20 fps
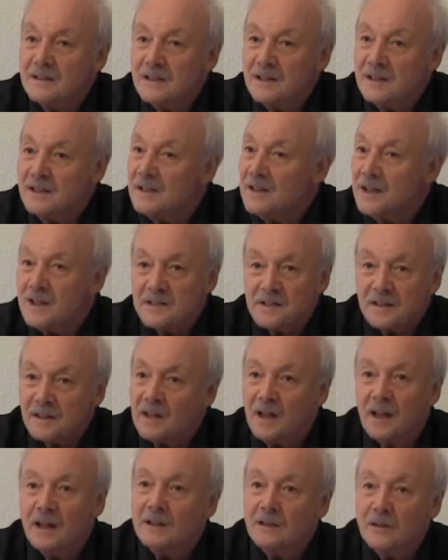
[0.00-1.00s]
did it as a
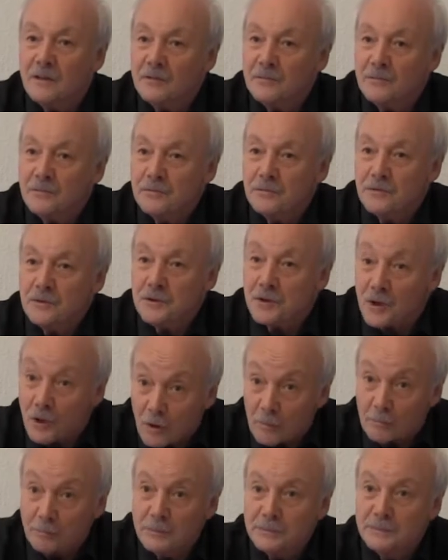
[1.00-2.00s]
kind of
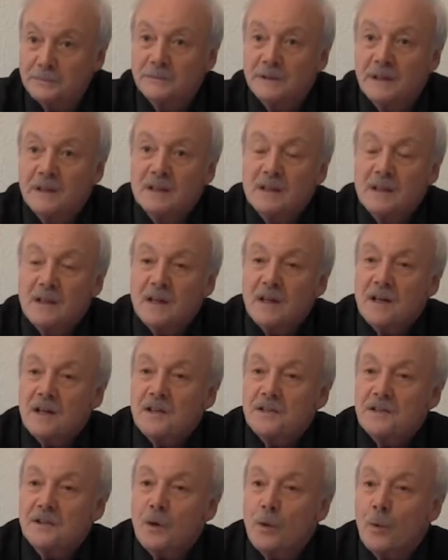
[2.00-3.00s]
job.
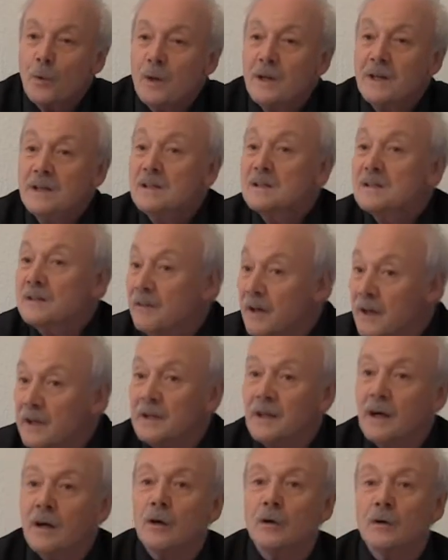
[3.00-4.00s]
So he
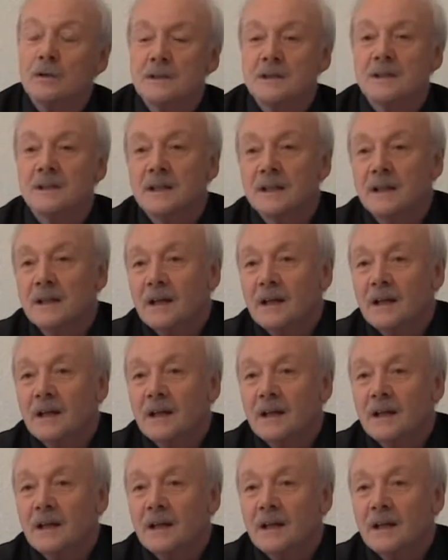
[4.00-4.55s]
tried out